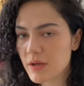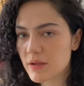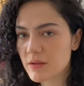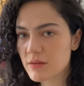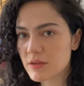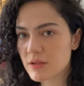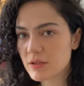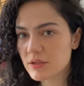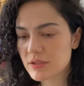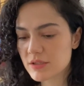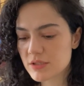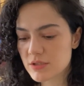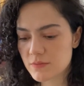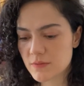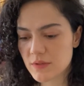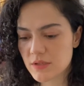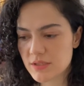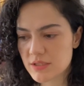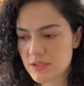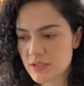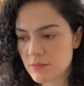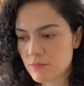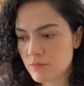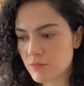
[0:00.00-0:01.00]
I think this one
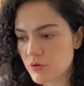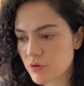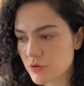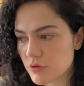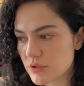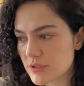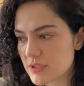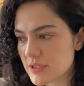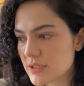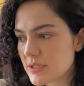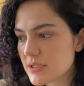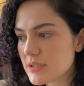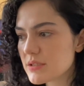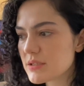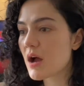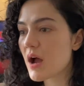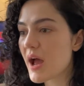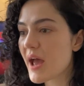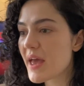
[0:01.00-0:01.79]
is important.